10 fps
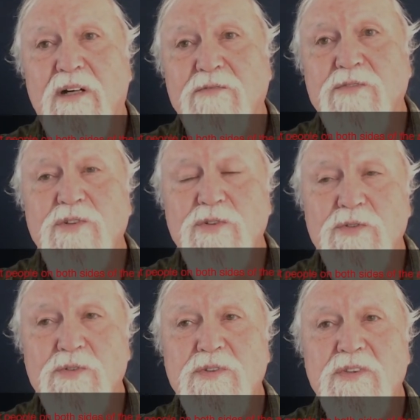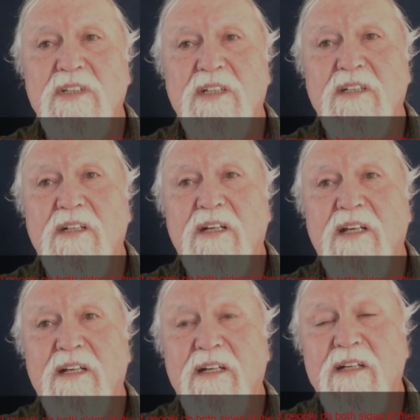news
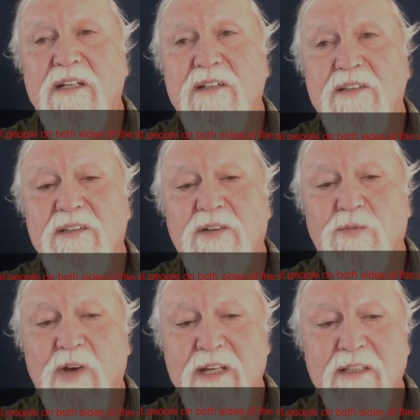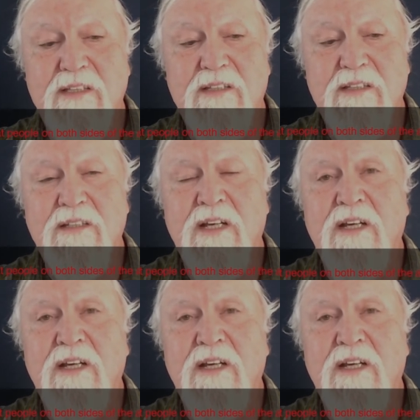and the way the